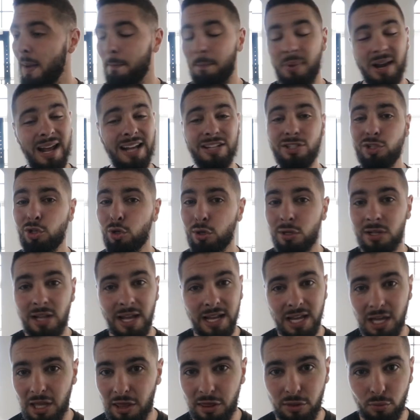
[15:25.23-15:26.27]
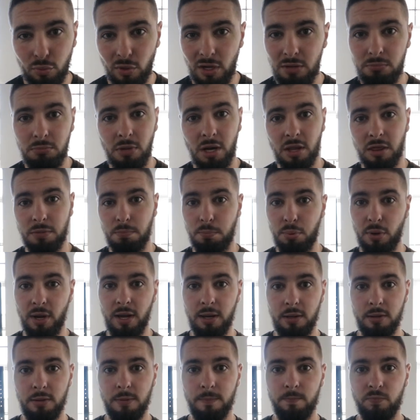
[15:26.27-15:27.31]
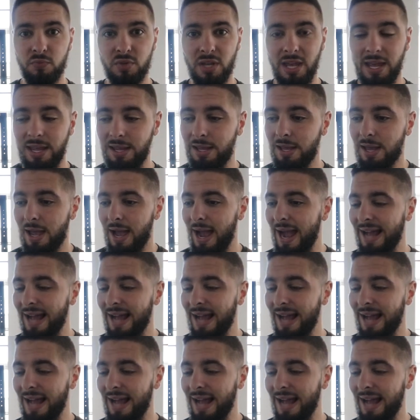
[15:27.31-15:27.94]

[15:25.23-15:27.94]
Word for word: but I took like a 3-month break, okay?